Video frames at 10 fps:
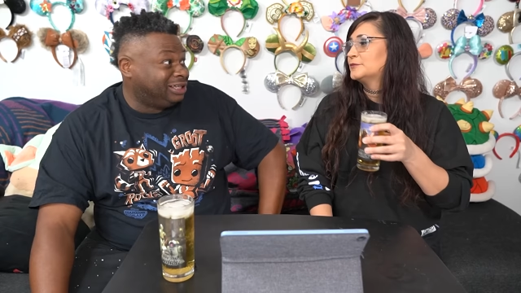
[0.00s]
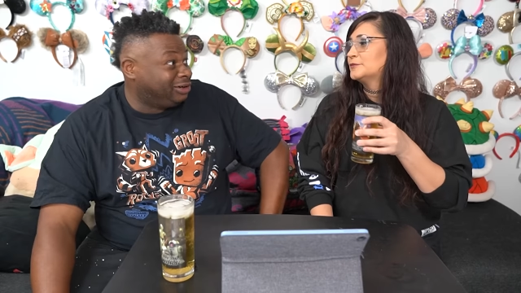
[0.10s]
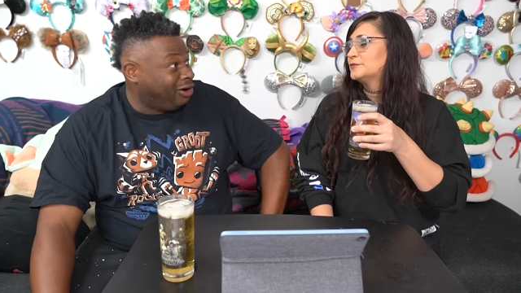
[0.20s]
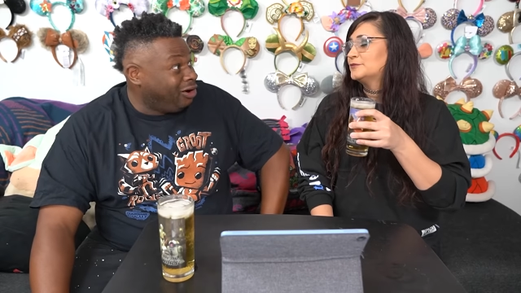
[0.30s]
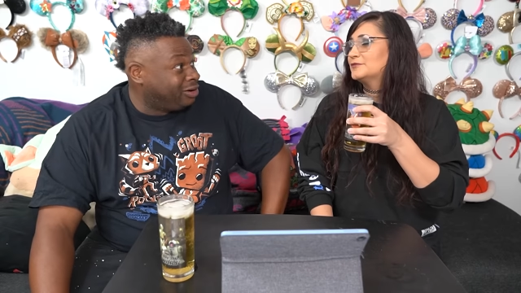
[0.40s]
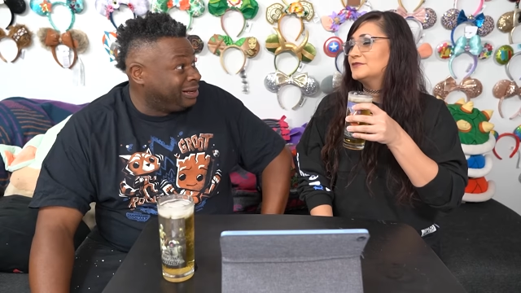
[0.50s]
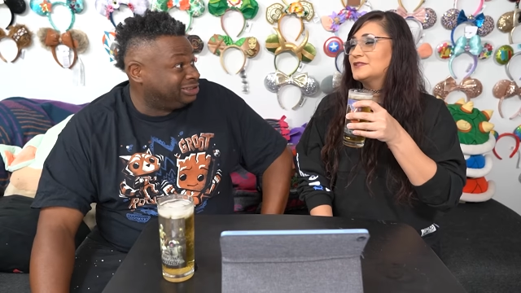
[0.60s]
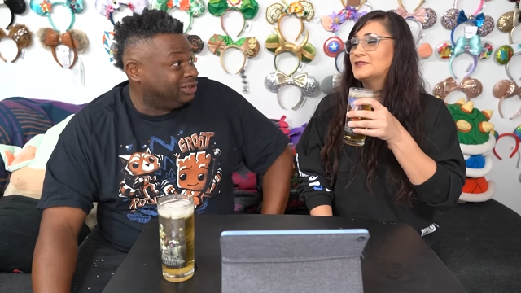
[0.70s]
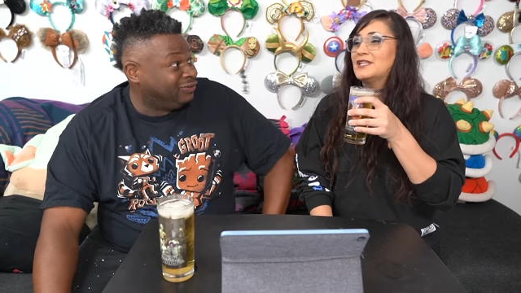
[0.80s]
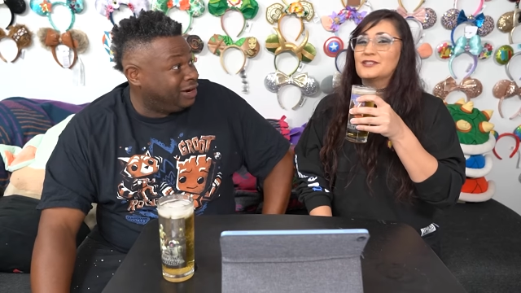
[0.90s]
Speaker 1: not that hard to
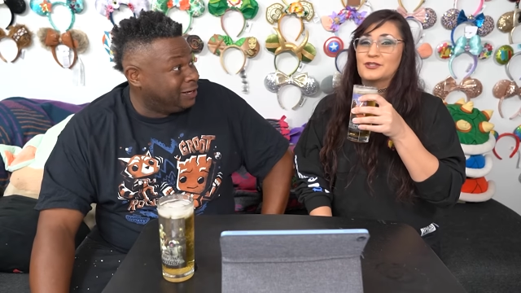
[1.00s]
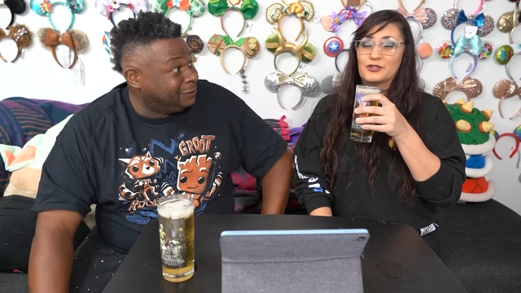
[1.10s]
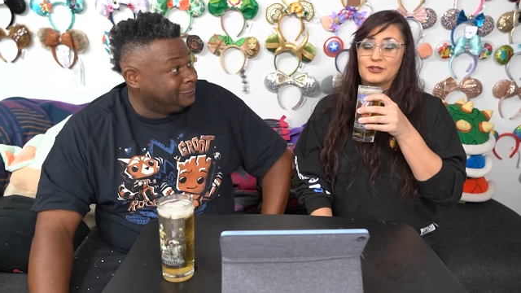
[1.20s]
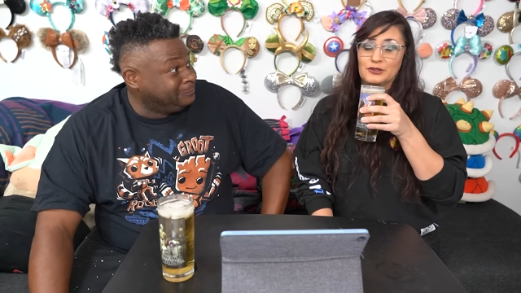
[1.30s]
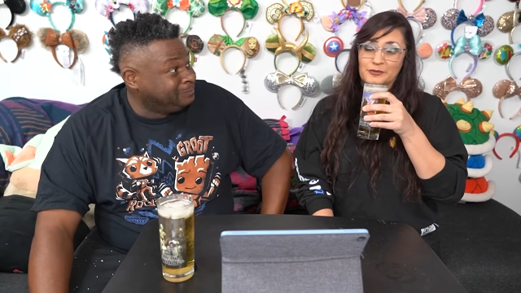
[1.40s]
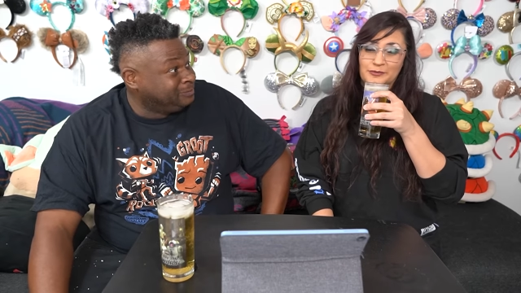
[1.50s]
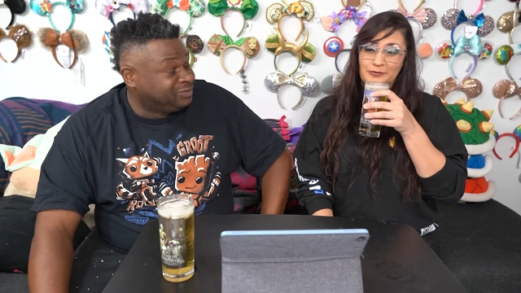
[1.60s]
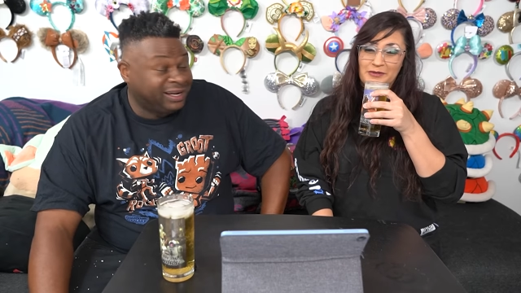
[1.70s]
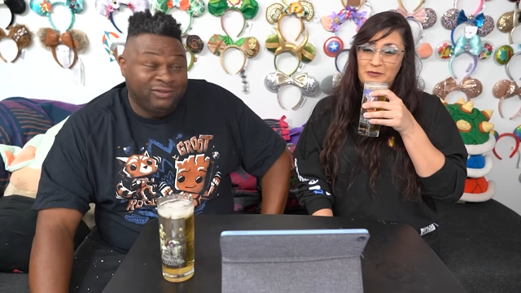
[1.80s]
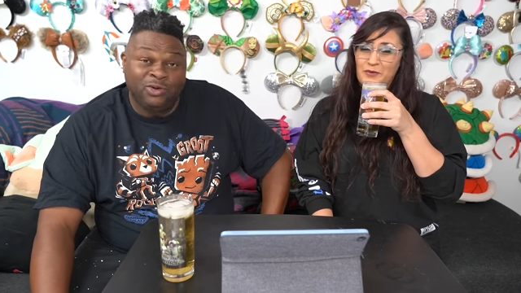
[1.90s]
make stir fry. That's true.
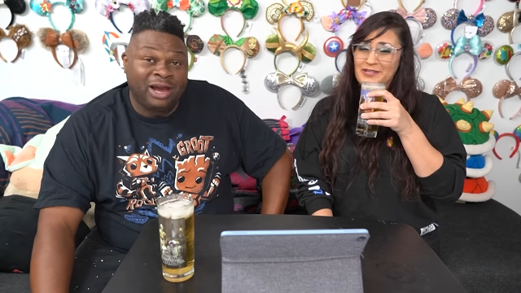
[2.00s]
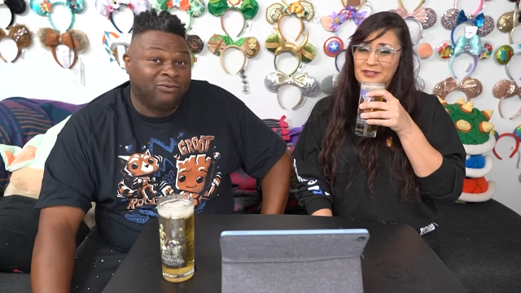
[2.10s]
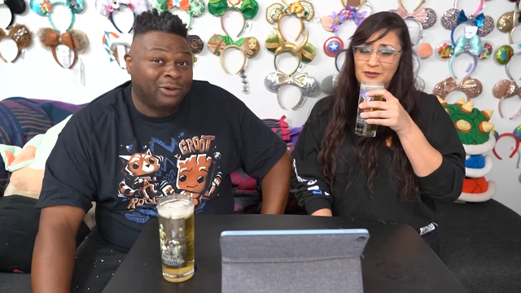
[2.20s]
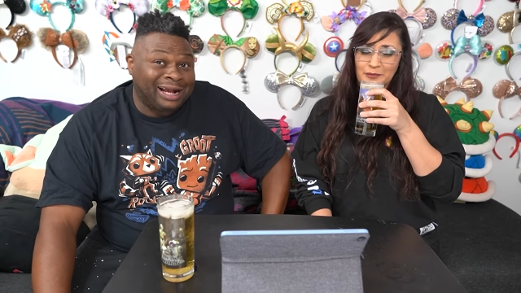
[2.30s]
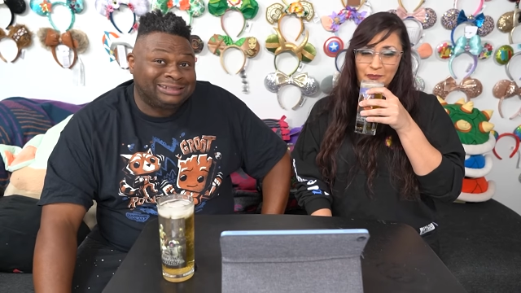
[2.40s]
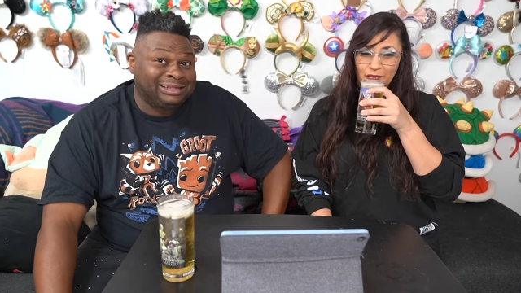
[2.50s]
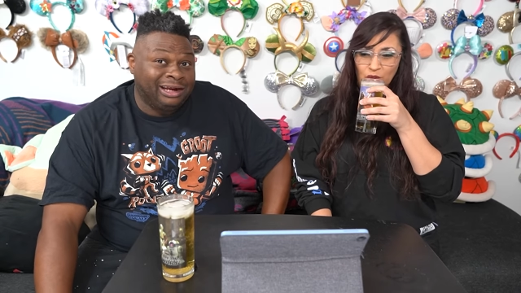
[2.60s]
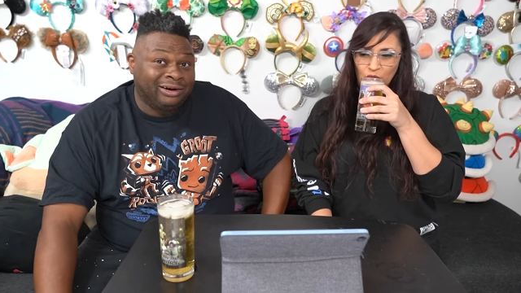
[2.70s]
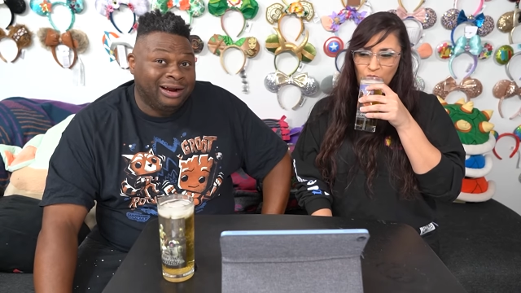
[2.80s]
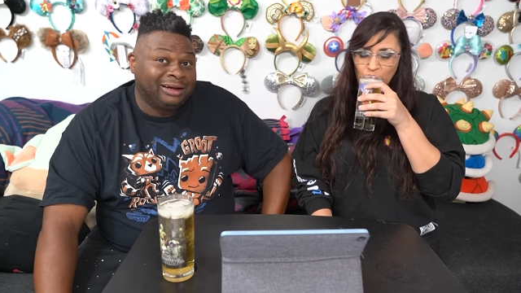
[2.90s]
But if you have rice
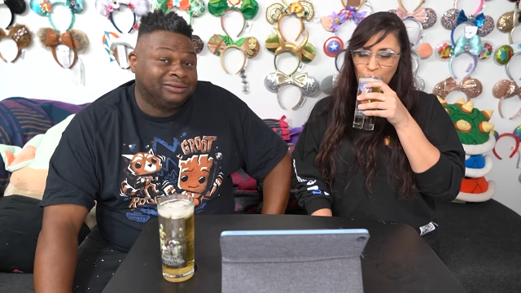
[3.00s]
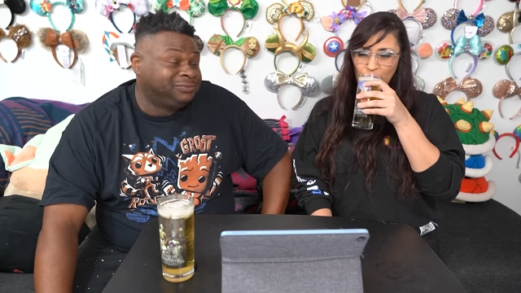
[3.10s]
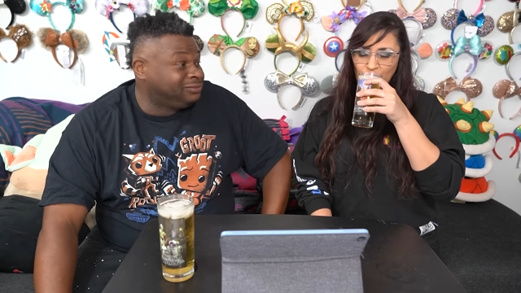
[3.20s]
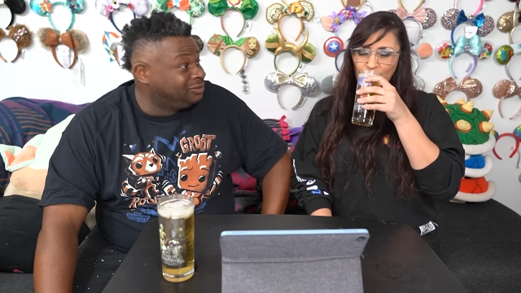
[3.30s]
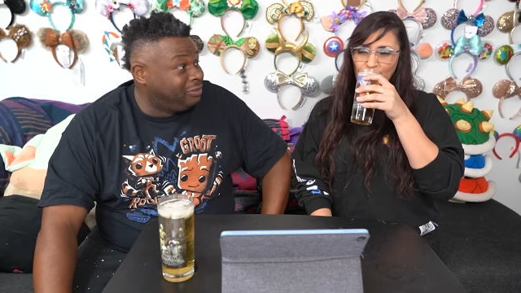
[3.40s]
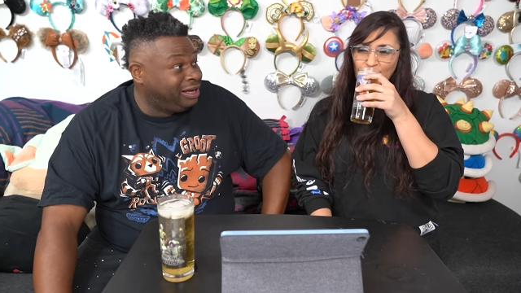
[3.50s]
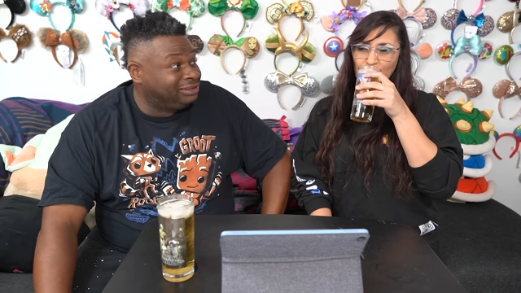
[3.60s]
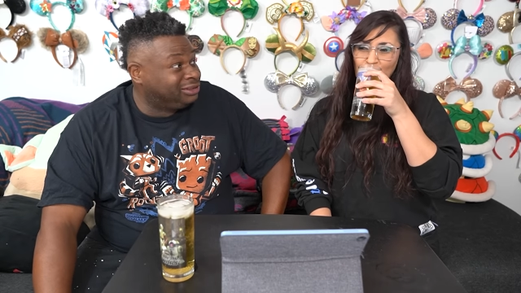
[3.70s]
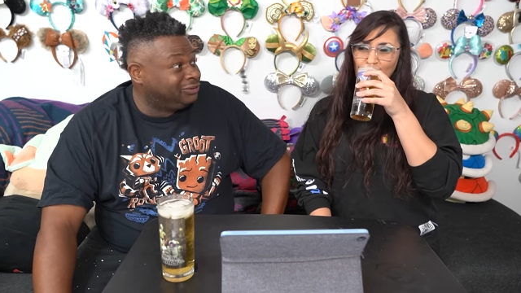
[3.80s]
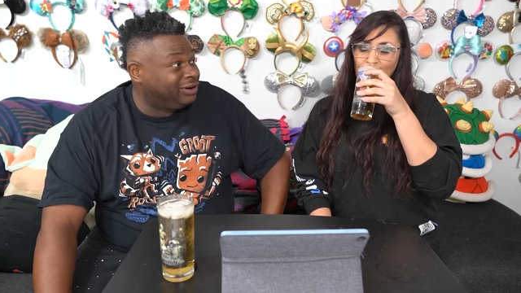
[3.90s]
laying around,
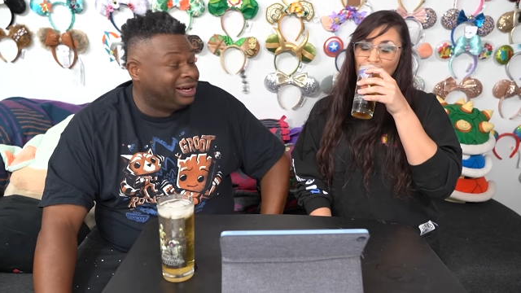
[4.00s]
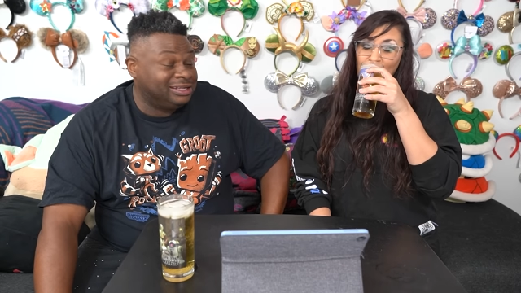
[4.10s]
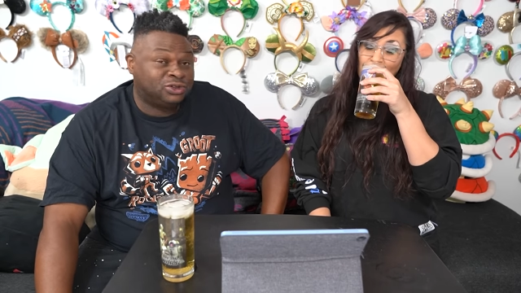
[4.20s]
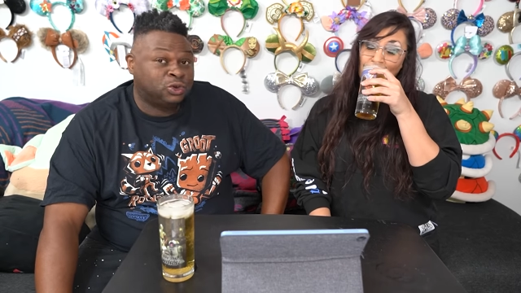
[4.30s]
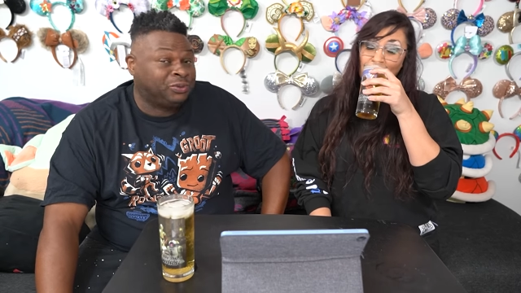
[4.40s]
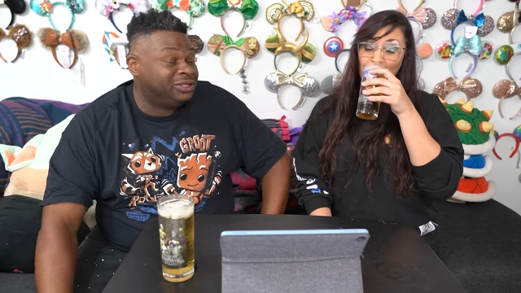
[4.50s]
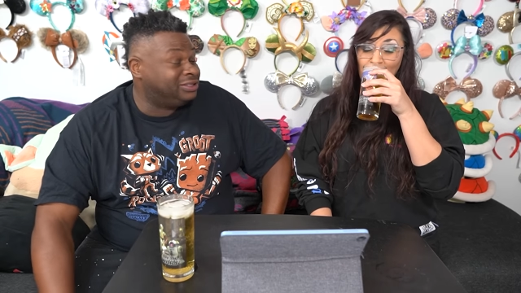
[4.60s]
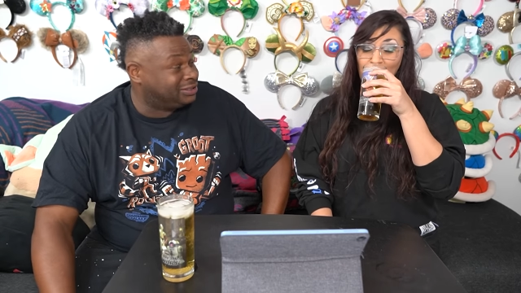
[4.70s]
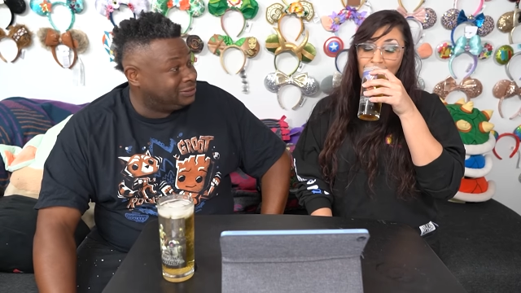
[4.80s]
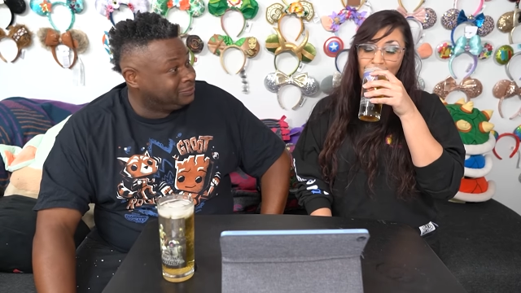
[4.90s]
making stir fry is super
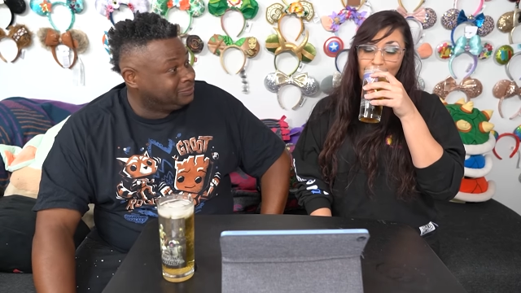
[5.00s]
easy.